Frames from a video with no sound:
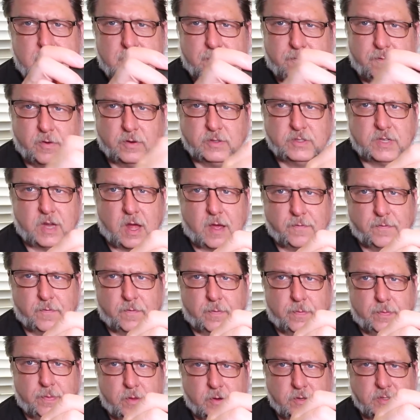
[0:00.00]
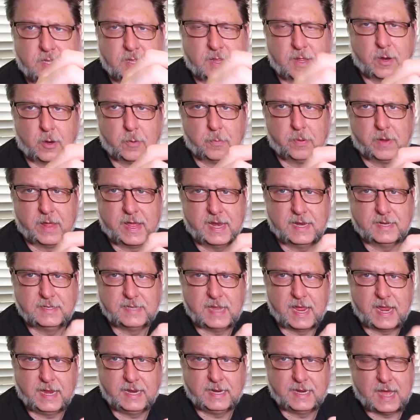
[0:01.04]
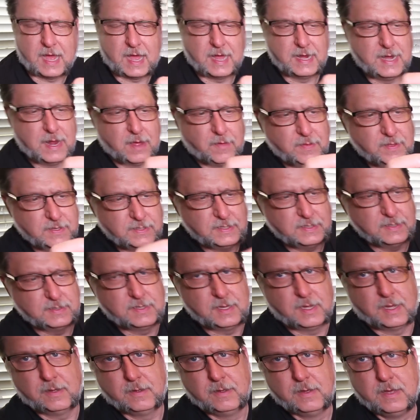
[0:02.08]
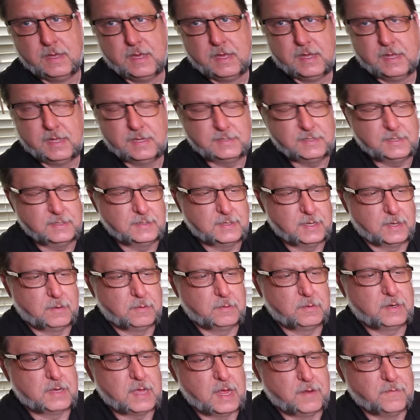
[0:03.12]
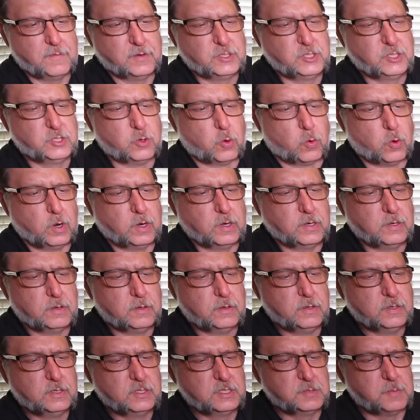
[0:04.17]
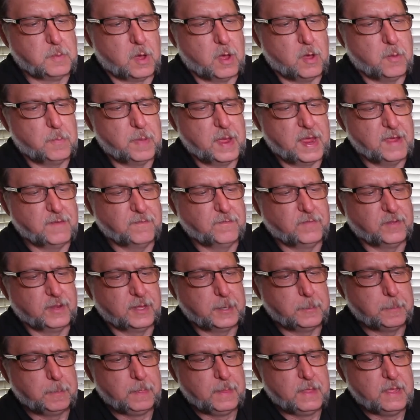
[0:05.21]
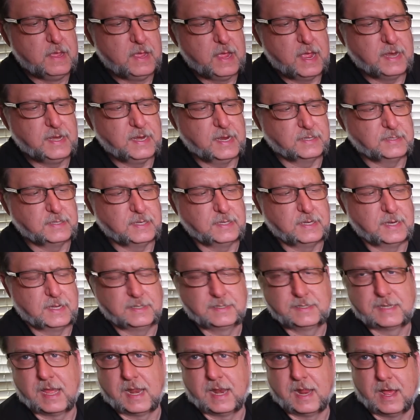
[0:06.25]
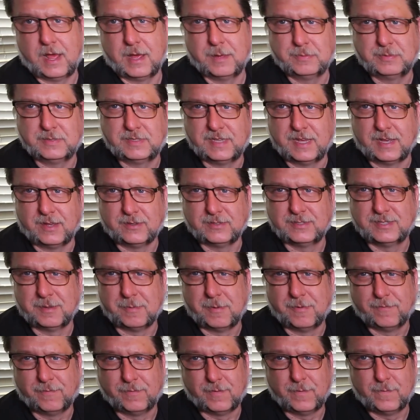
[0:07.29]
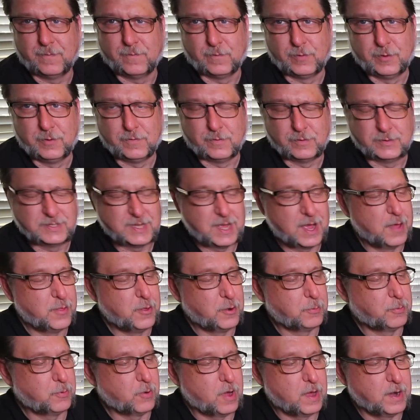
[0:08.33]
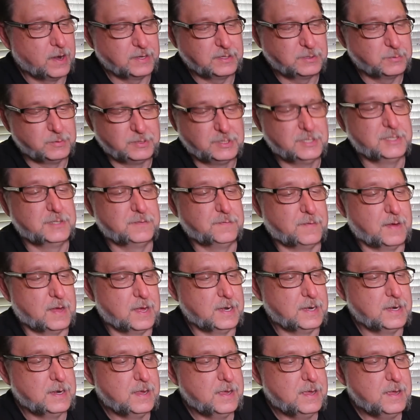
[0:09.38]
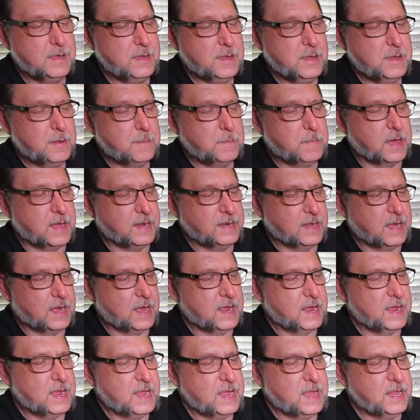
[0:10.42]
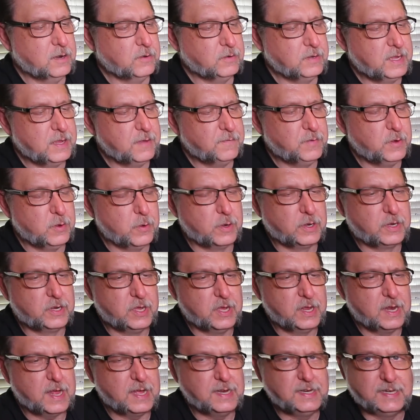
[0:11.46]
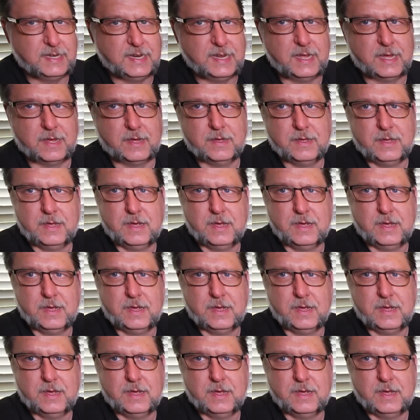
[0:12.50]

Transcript: First off, there's a little planted tank guide. Now this is a kind of a short, small pamphlet, and yes, it does kind of upsell some of Fluval's other products, which is fine, but it'll give you a good idea